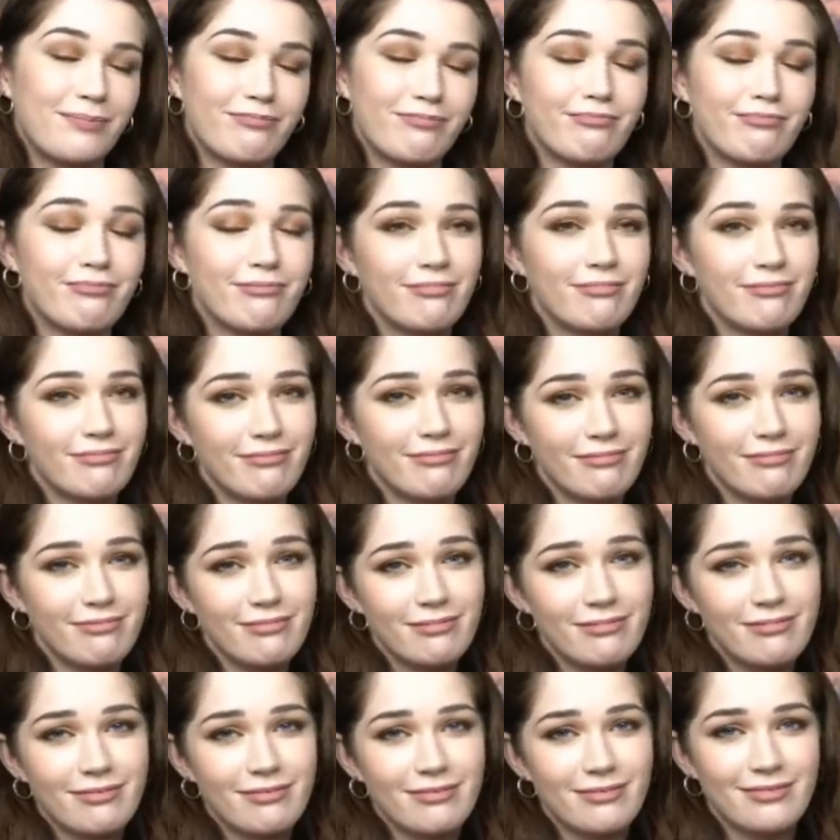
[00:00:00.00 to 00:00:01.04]

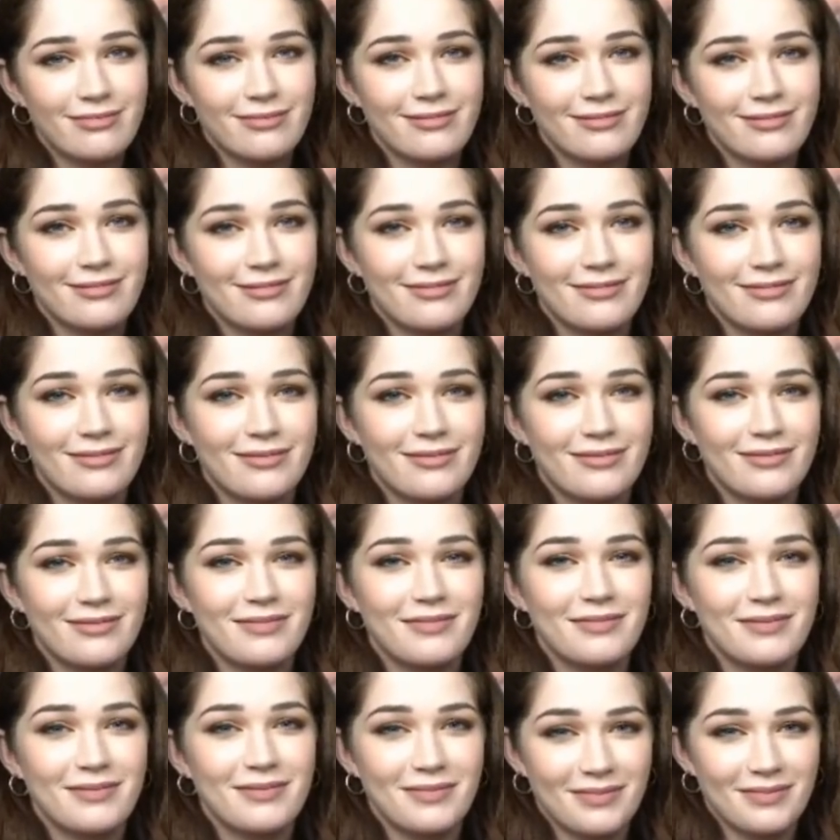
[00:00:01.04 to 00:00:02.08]

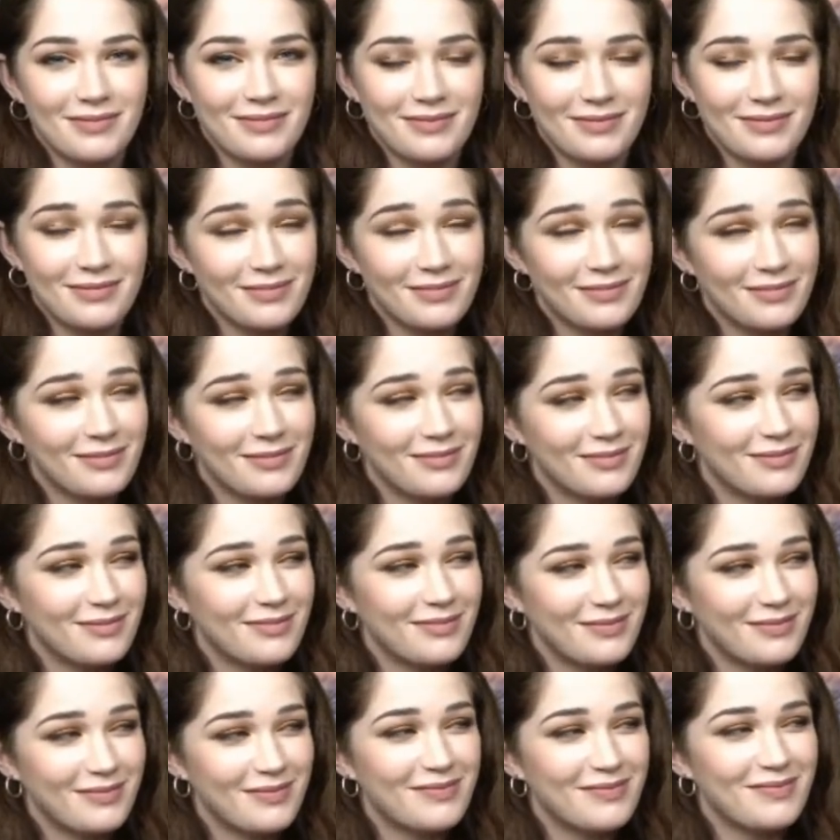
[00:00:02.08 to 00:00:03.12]

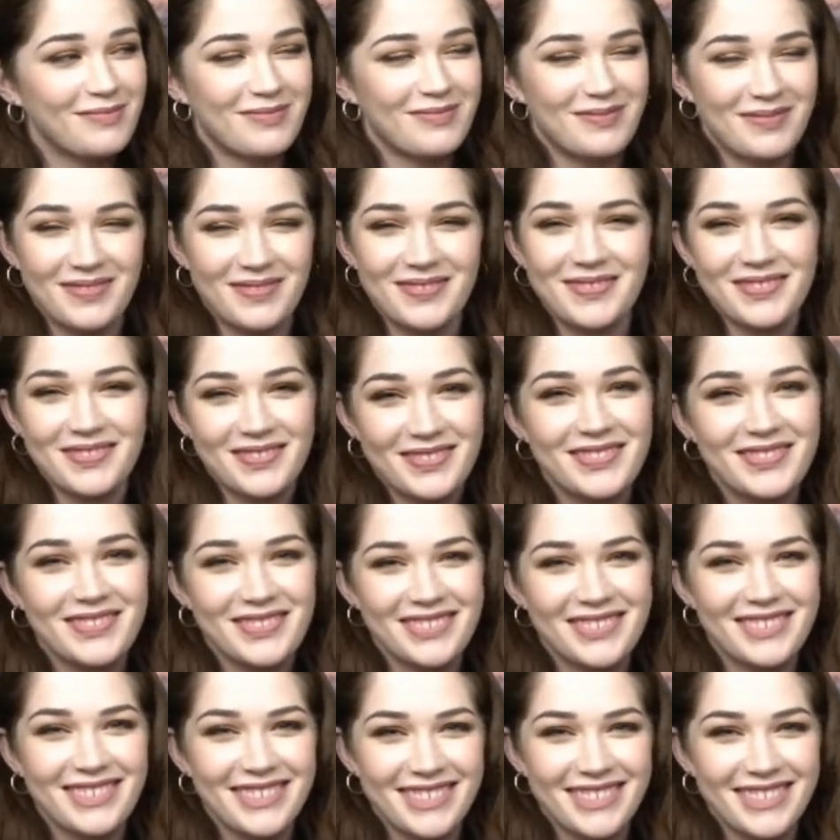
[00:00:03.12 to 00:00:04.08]
(silent)